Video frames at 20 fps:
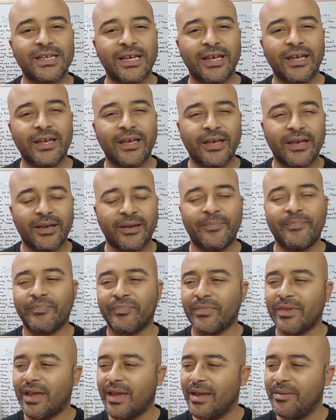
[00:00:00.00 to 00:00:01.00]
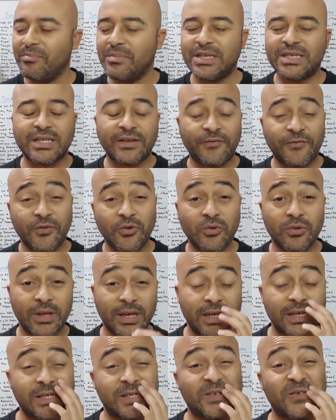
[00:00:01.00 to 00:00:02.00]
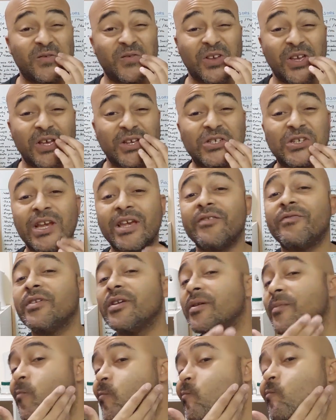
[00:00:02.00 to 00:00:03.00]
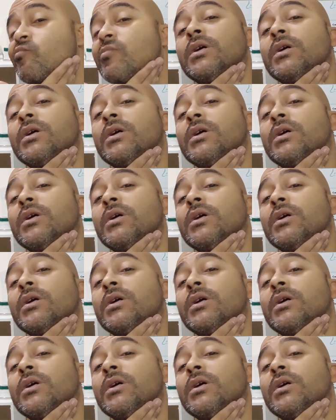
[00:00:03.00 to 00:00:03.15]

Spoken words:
I missed a few days of shaving.